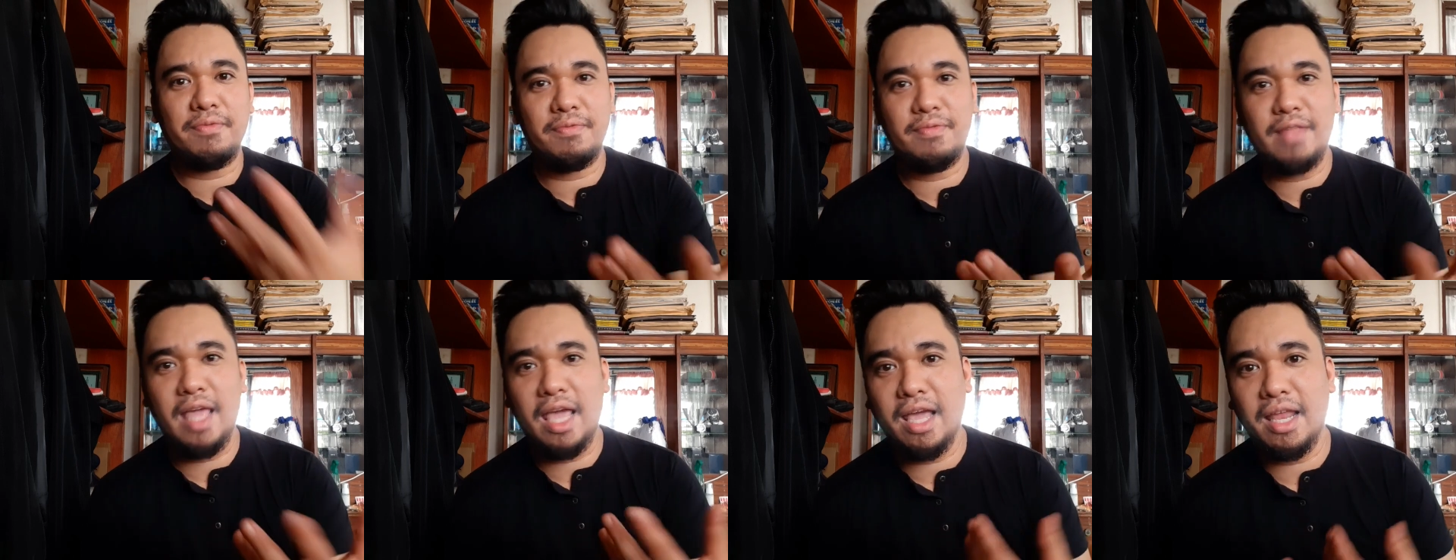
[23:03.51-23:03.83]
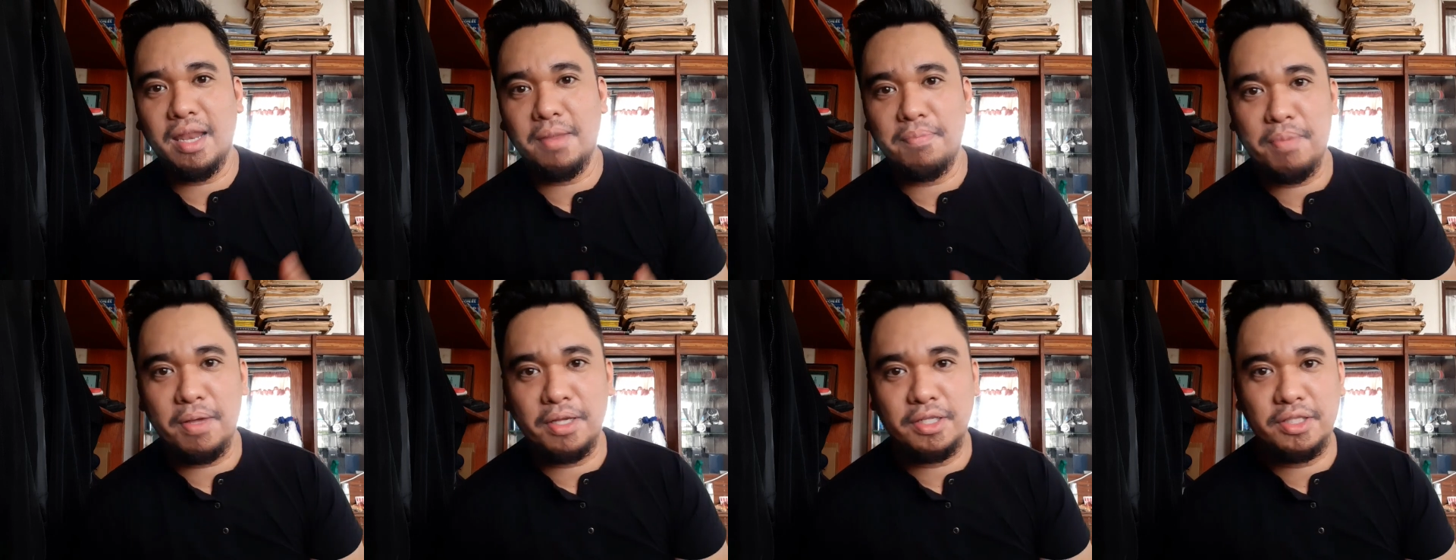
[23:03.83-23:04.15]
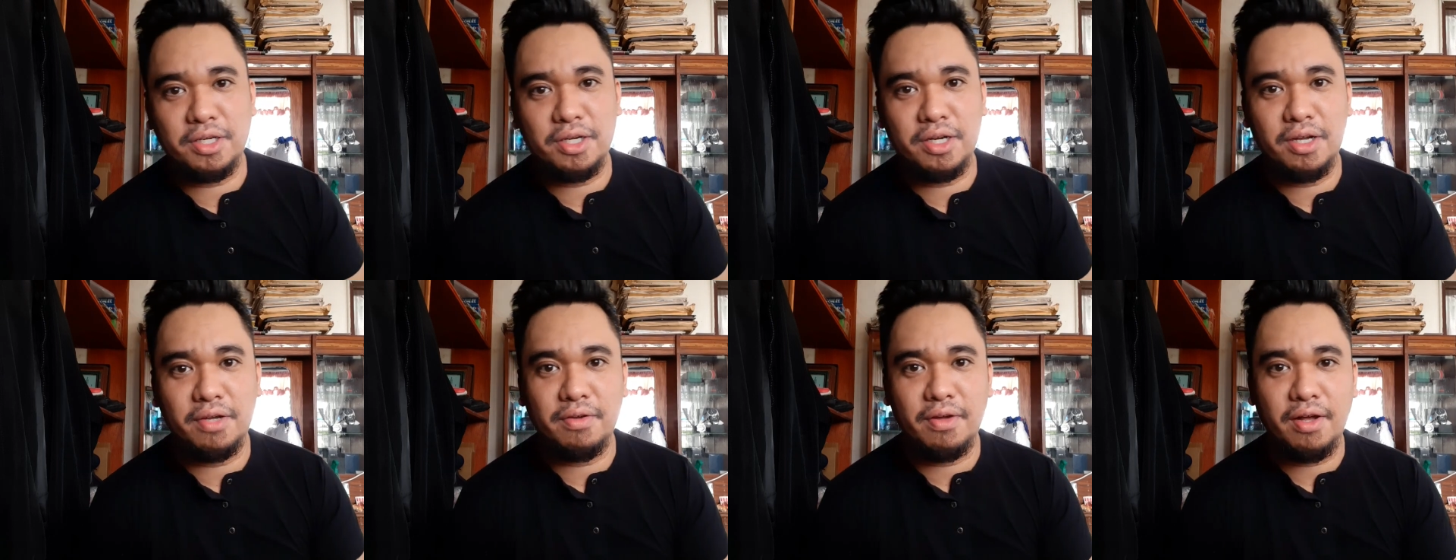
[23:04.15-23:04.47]
taken a
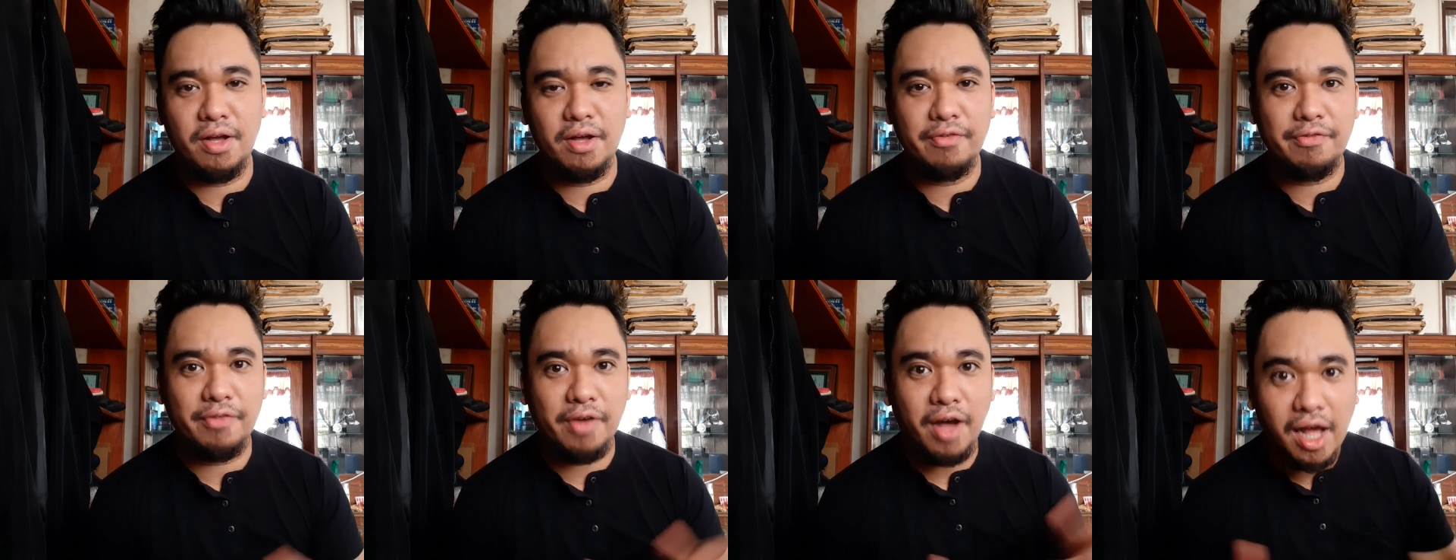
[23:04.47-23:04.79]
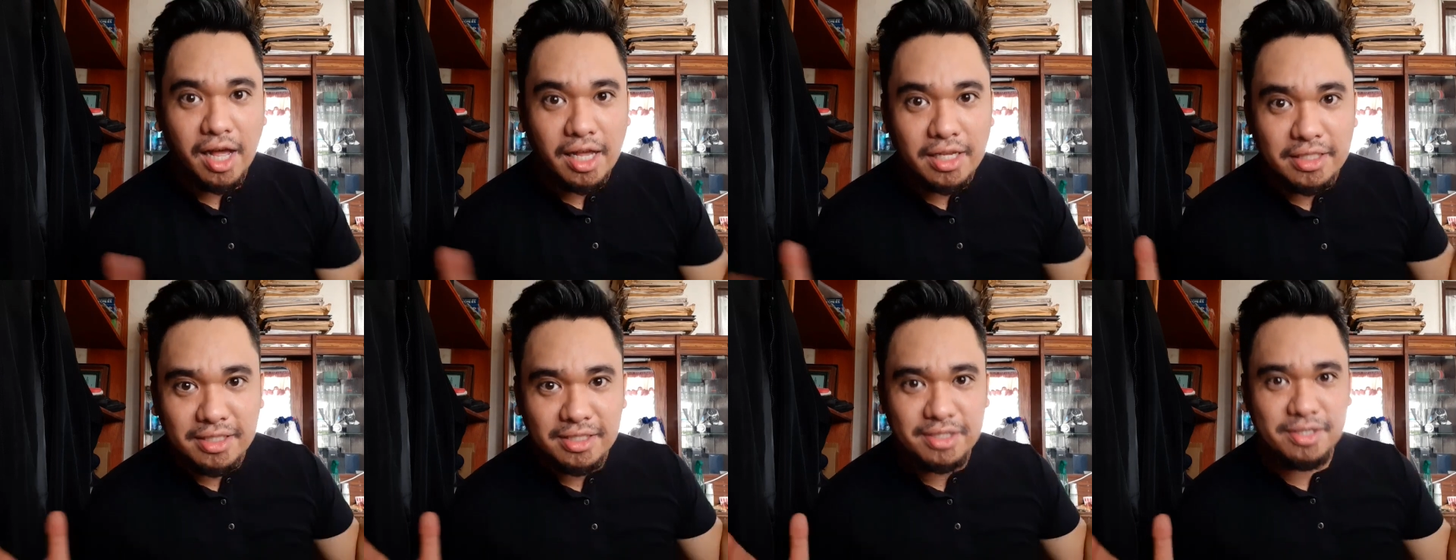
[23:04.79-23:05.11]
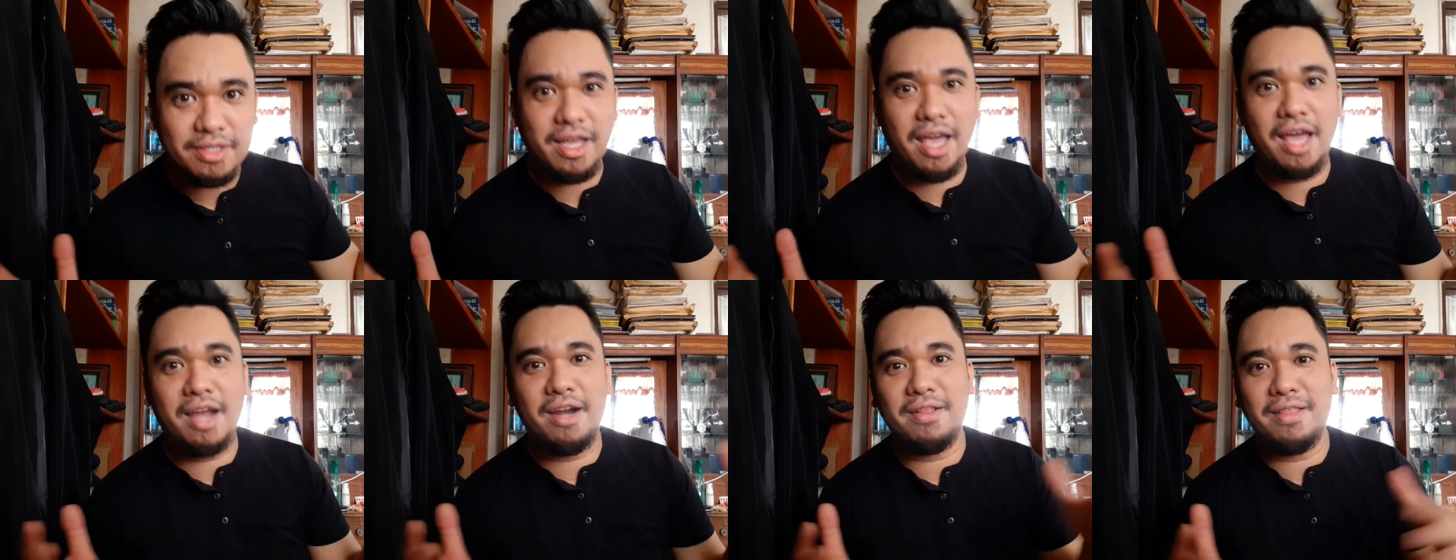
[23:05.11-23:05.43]
picture of us
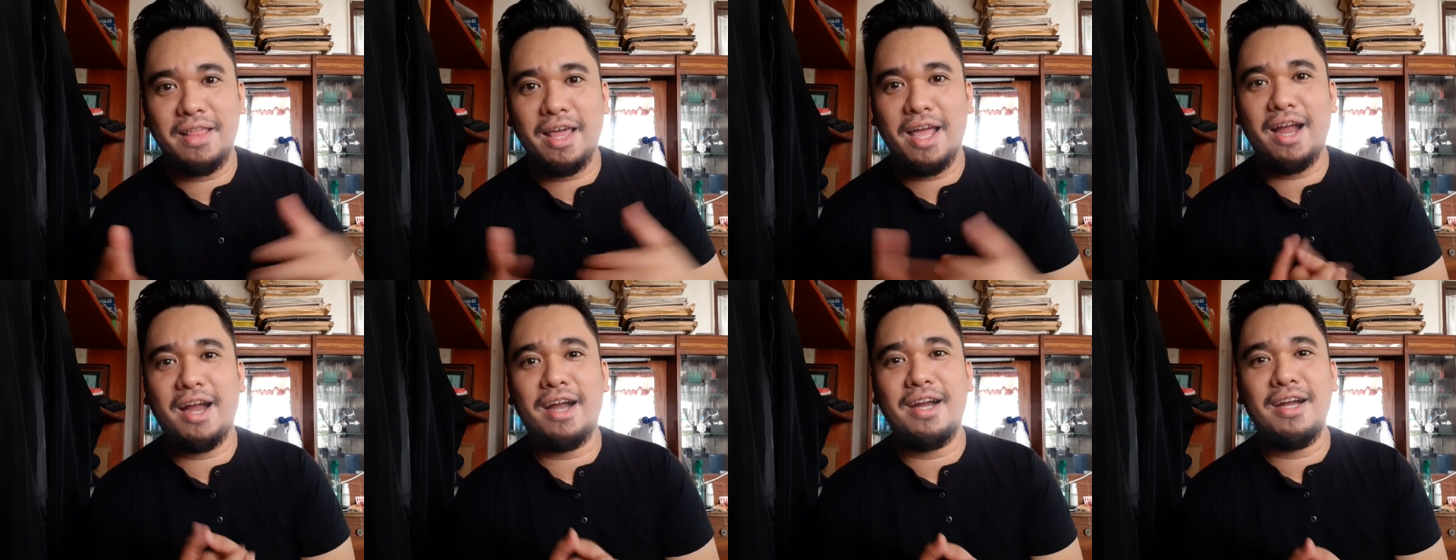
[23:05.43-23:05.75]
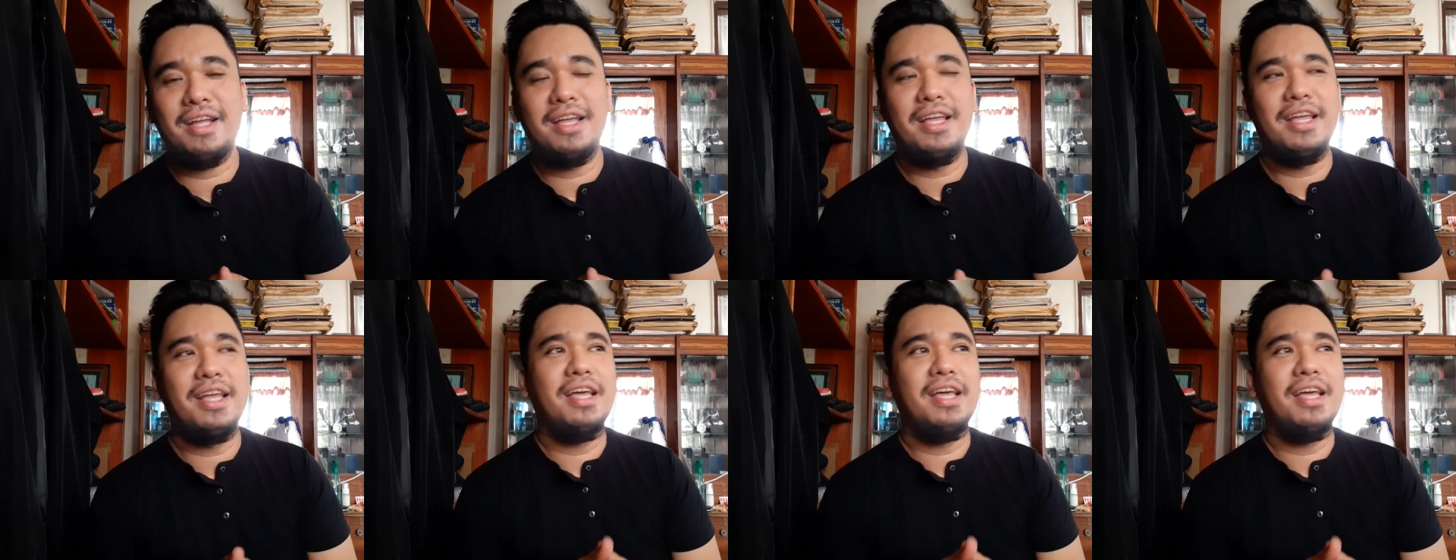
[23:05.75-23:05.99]
together there